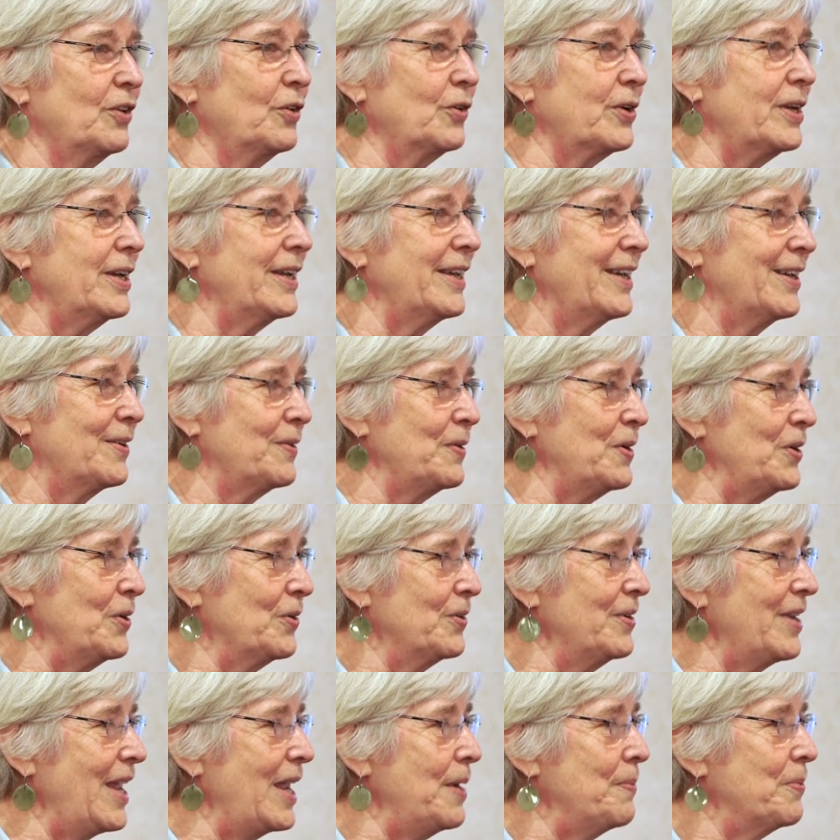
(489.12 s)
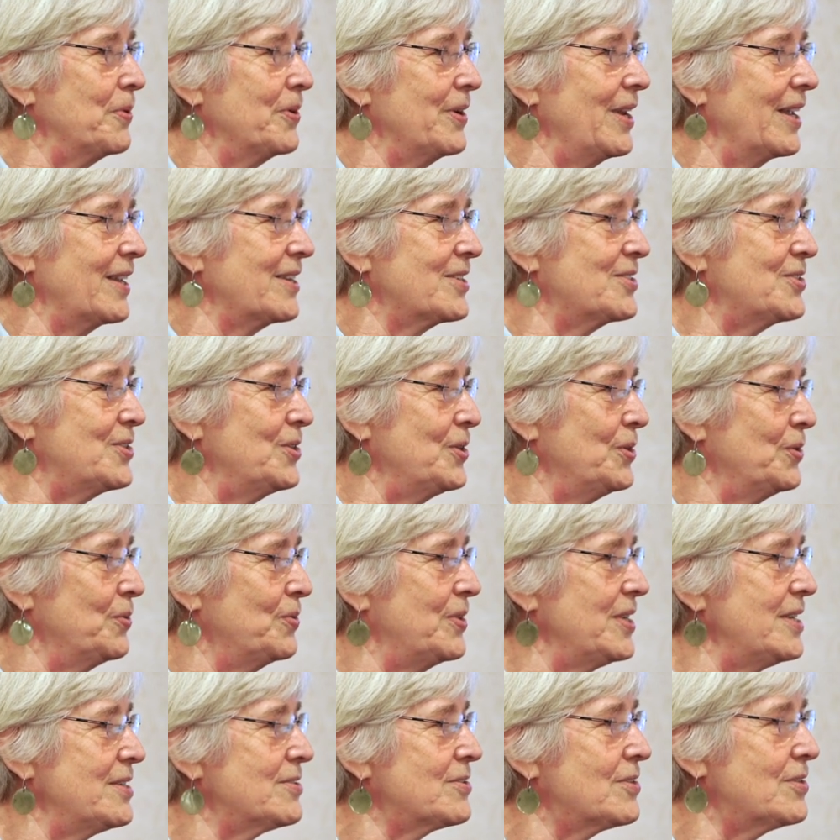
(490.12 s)
looking at your neighbor next to you,
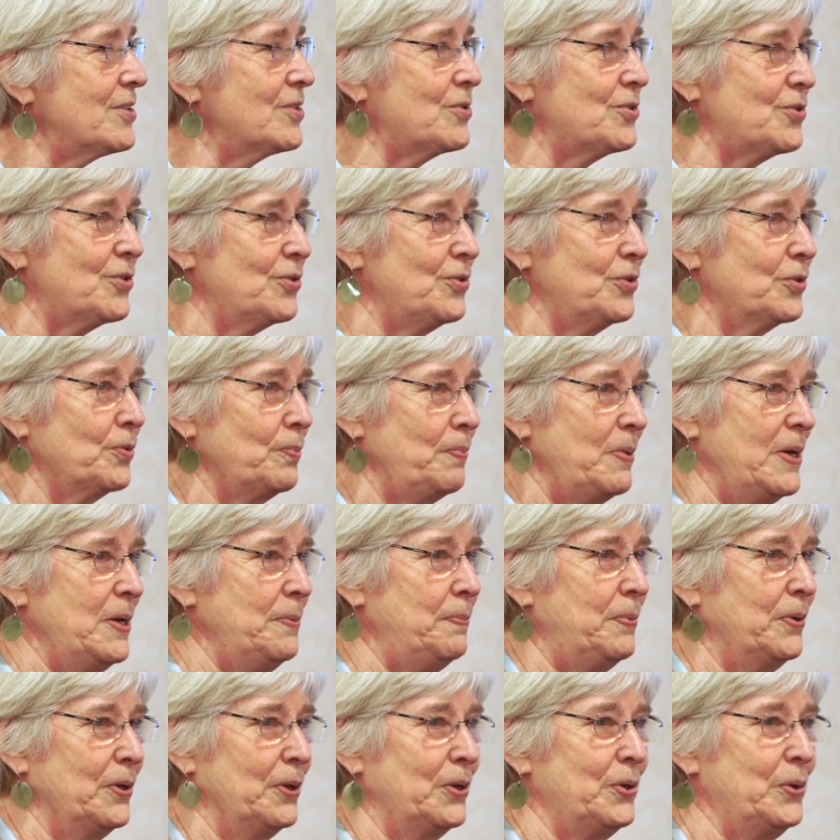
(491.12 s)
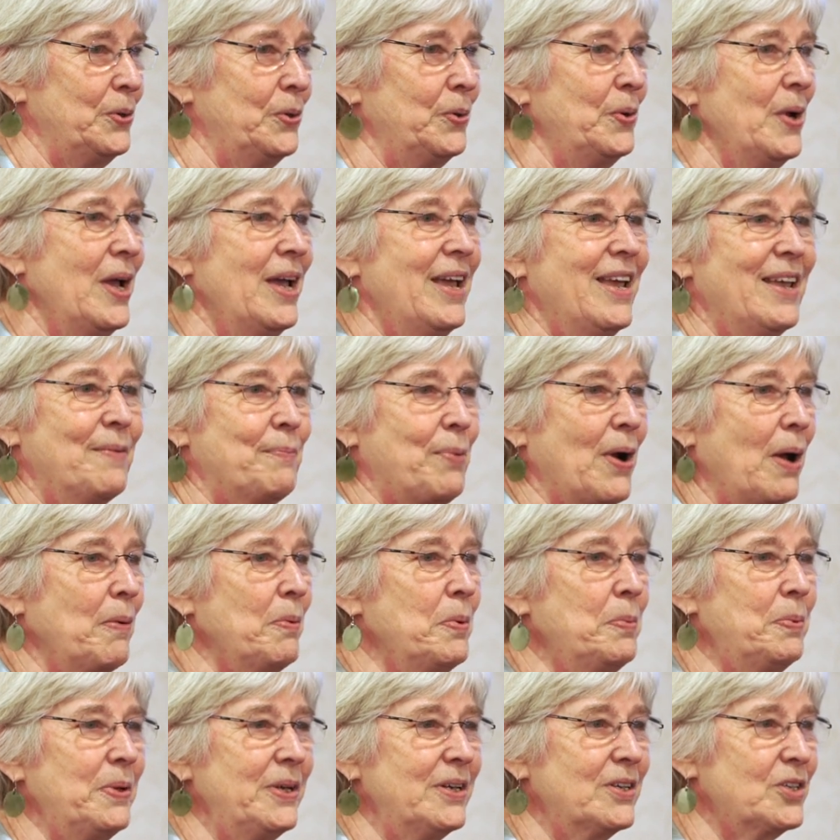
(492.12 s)
these are the junior people who
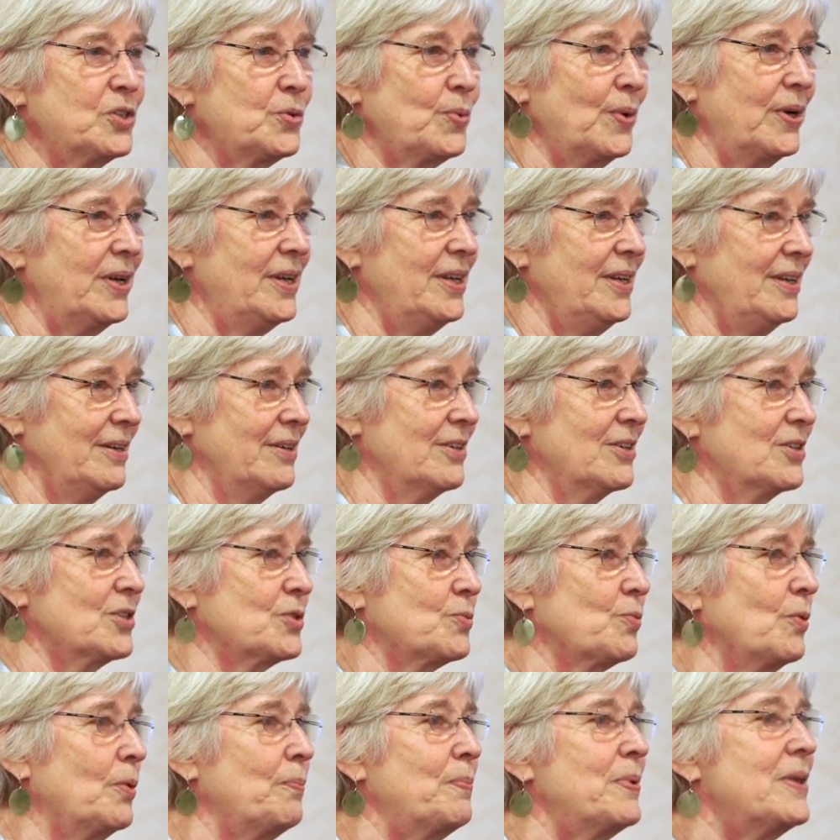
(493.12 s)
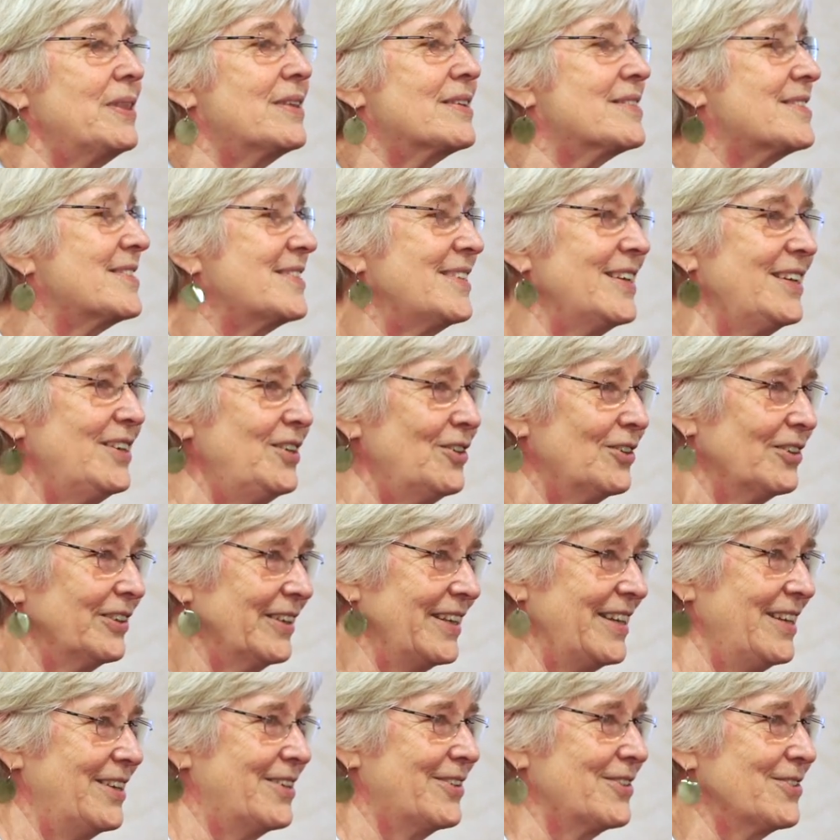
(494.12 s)
probably in 20 years will be the senior
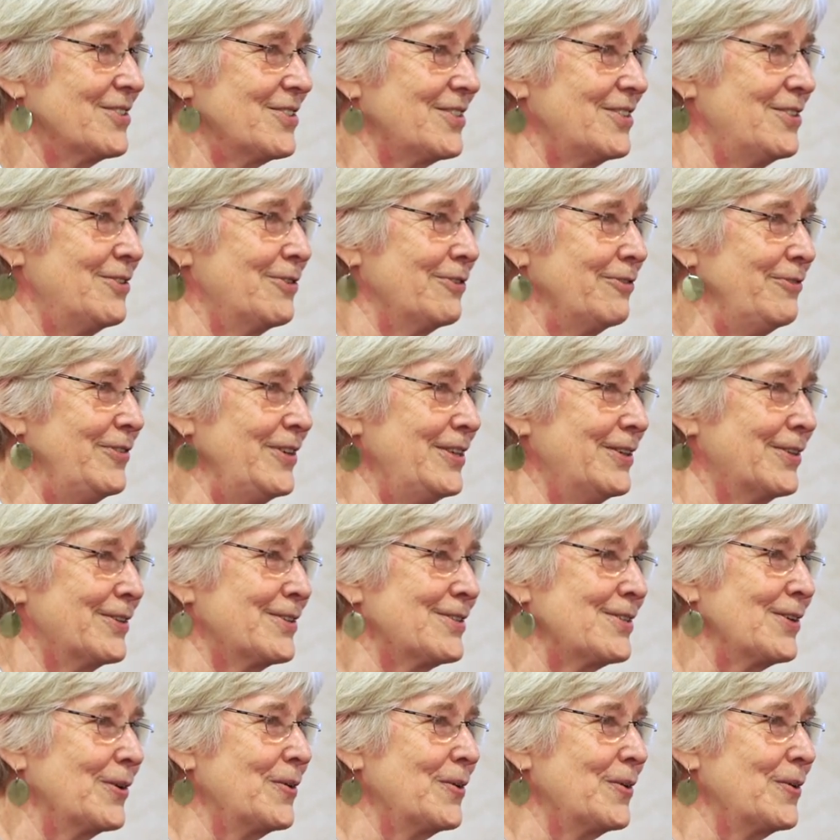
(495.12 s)
leaders in your field.